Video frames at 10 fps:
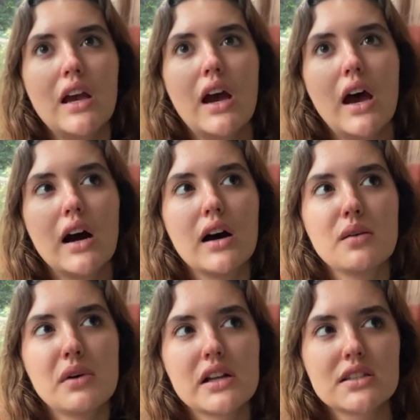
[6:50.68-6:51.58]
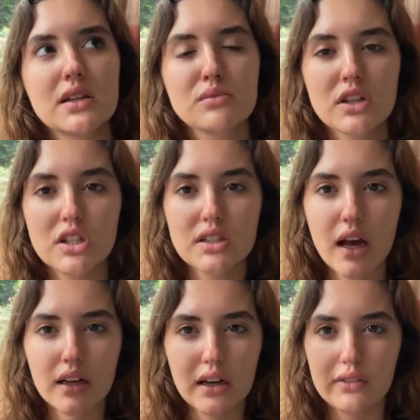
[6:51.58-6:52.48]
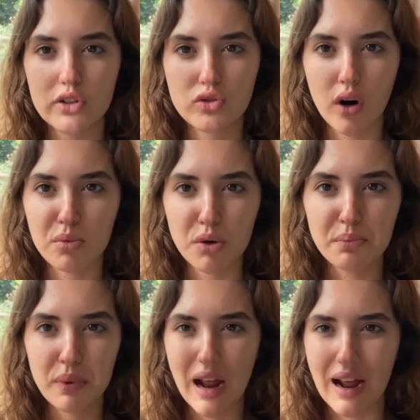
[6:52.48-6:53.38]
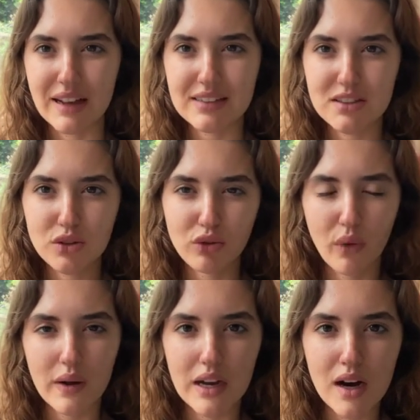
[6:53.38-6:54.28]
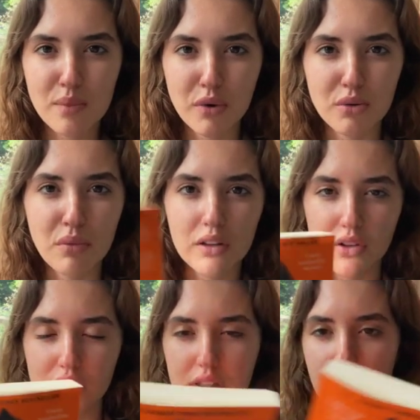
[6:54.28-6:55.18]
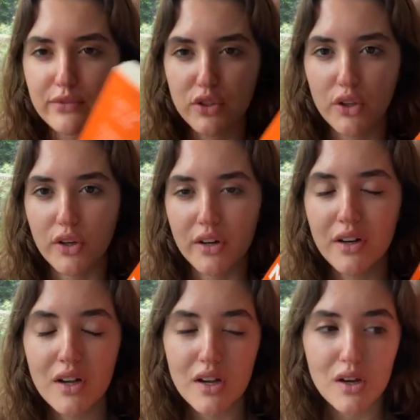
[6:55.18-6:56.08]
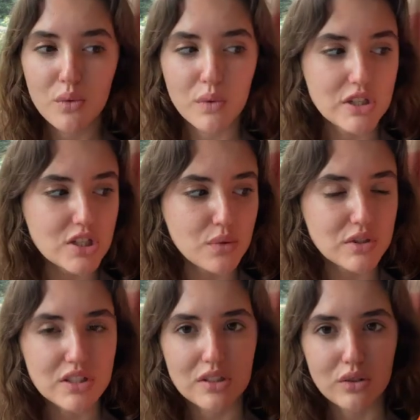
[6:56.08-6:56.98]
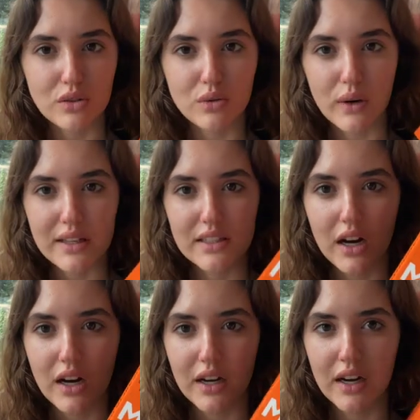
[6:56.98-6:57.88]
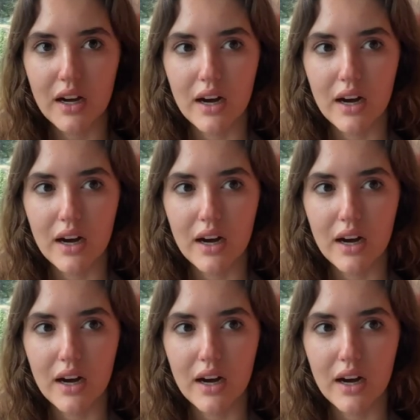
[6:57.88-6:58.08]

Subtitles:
And it seems like she's had kind of a troubled past growing up. Her mother left her when she was still quite young.